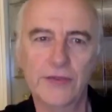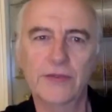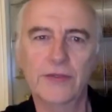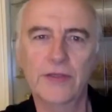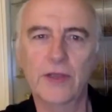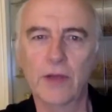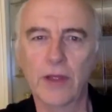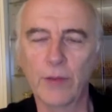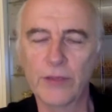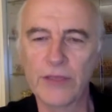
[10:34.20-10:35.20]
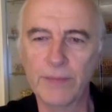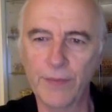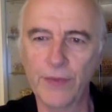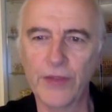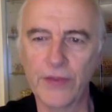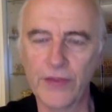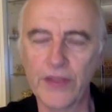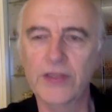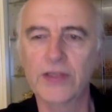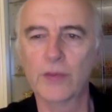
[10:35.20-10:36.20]
So
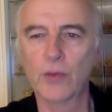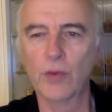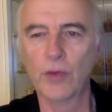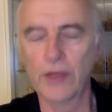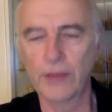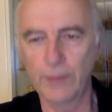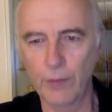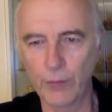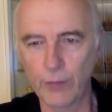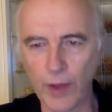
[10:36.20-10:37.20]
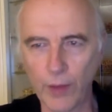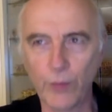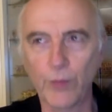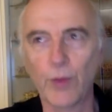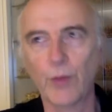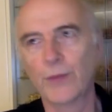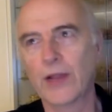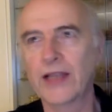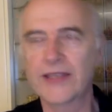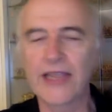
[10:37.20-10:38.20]
these things are all,
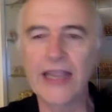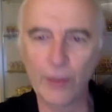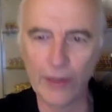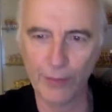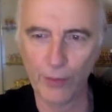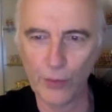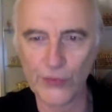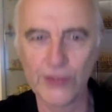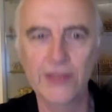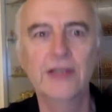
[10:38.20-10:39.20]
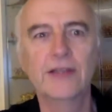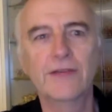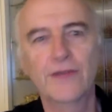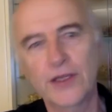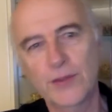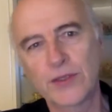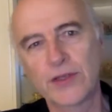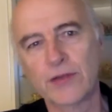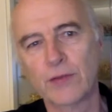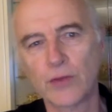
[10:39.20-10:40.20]
let's say, equally important. The first was
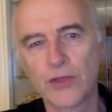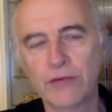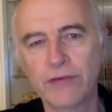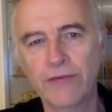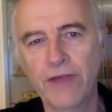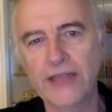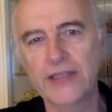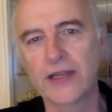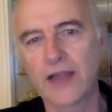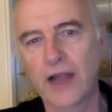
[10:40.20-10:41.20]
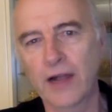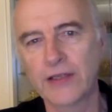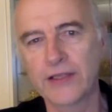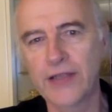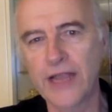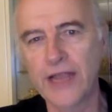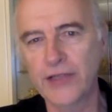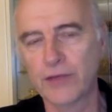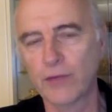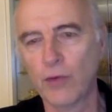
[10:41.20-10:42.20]
that the rules should reflect and encourage the
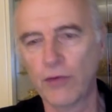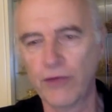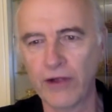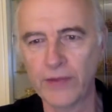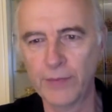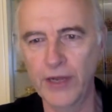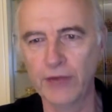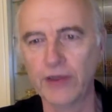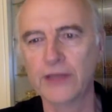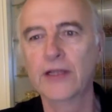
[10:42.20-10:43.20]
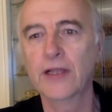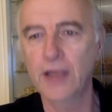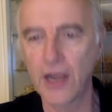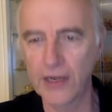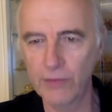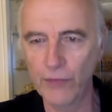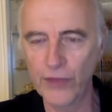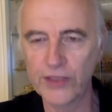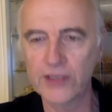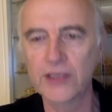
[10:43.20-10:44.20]
nature of warfare in the period. Kind of
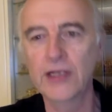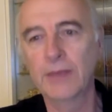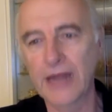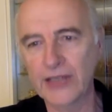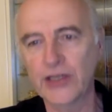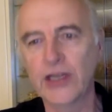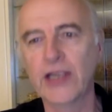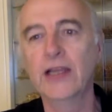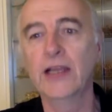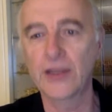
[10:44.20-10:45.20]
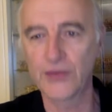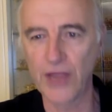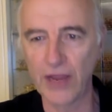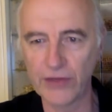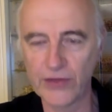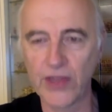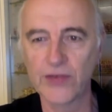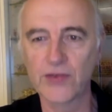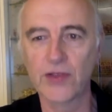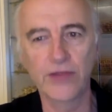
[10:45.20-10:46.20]
obvious, but actually, as David
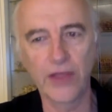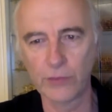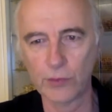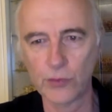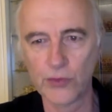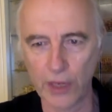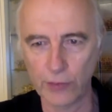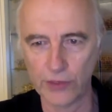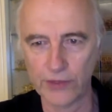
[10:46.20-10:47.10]
says, the other rules don't.